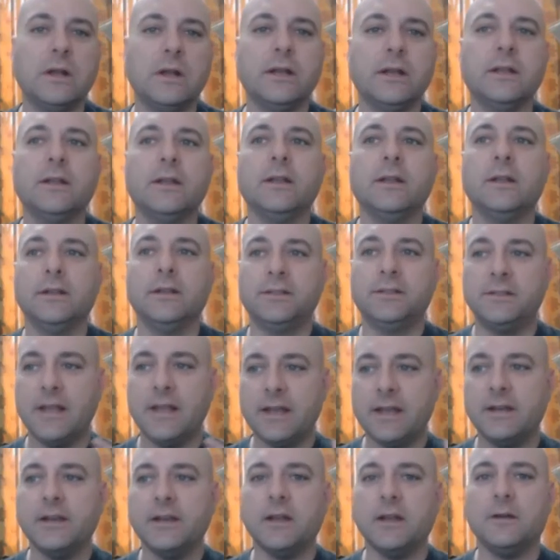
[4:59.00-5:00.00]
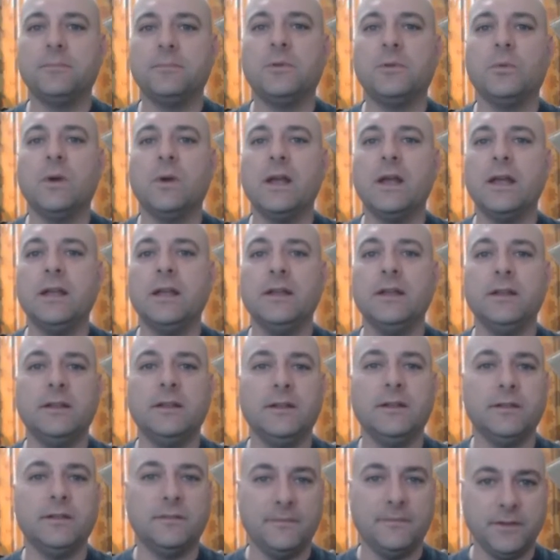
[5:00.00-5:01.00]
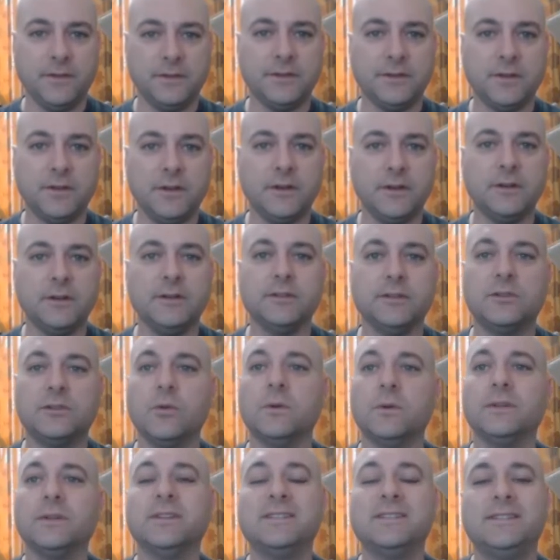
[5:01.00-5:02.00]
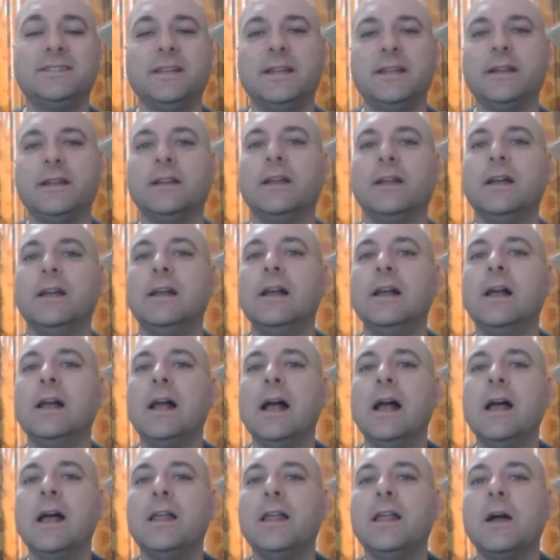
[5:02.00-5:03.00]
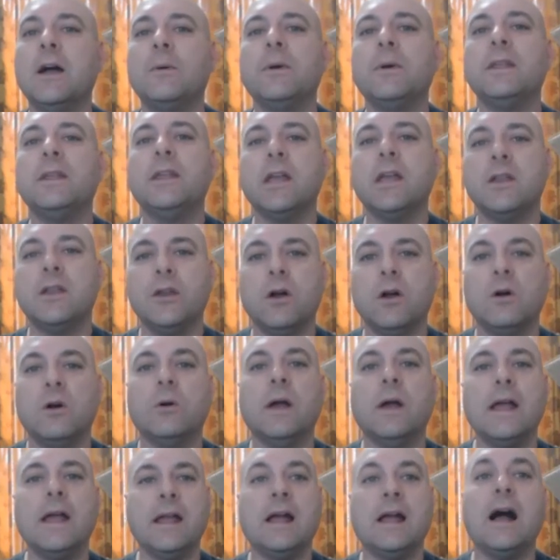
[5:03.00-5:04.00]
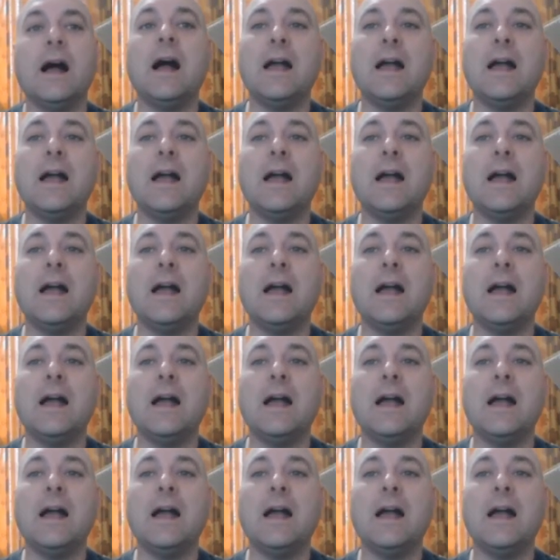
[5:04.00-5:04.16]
it. Set it up the way the visitor is going to see it. And that way they know, hey, I